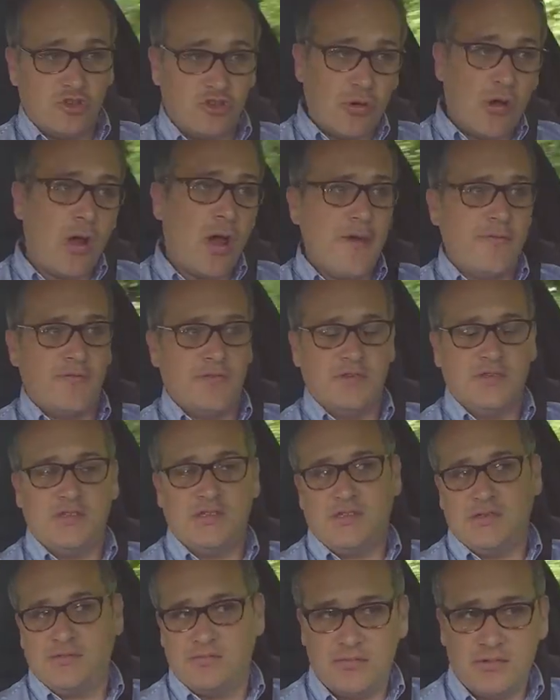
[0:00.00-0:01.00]

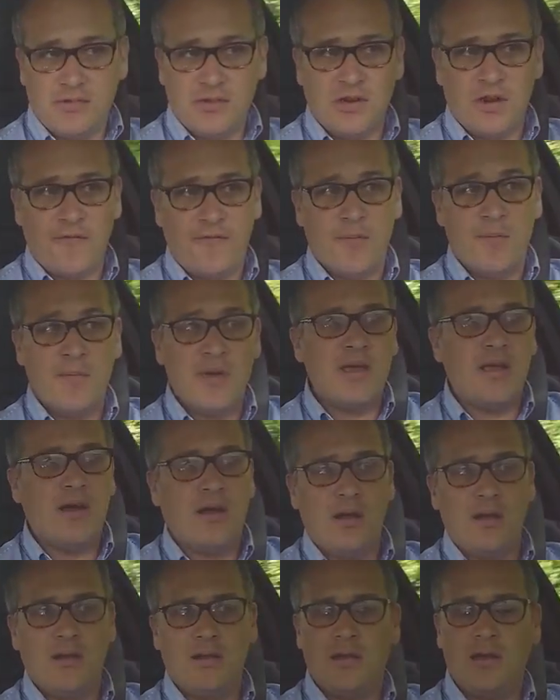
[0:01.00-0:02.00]
drivers. You know, for me, I
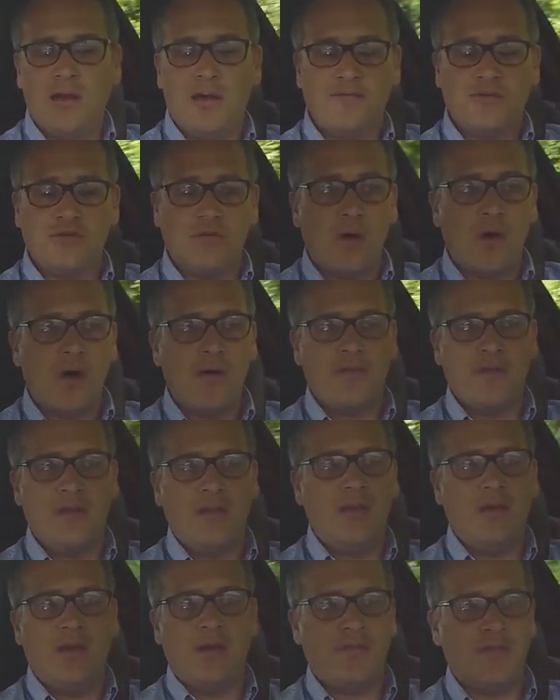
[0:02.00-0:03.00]
love
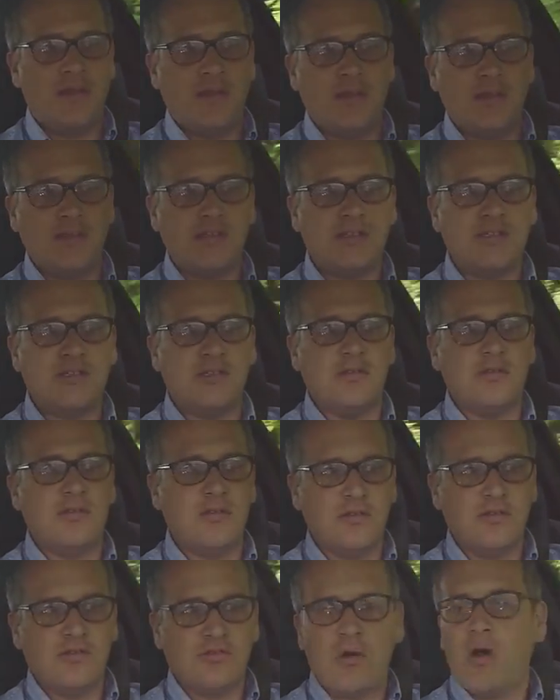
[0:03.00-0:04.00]
driving it. I think this is the,
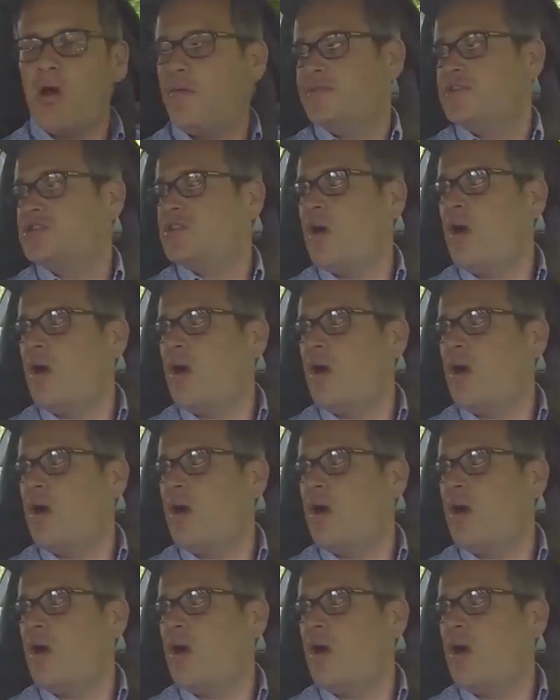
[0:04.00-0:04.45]
the driver's car